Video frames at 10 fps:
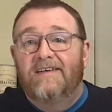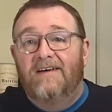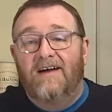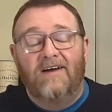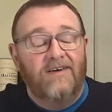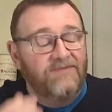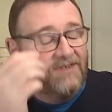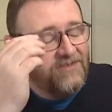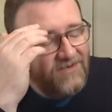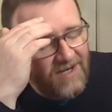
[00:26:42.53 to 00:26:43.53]
oh, I've
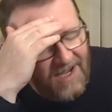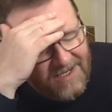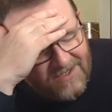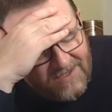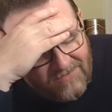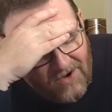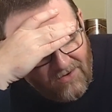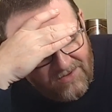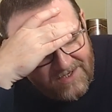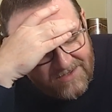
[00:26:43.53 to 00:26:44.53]
just realised, because I've got
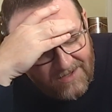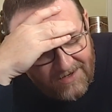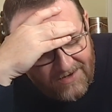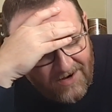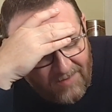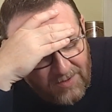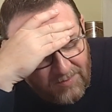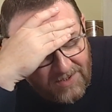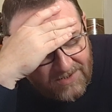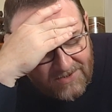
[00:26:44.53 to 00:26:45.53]
all these other crappy beers,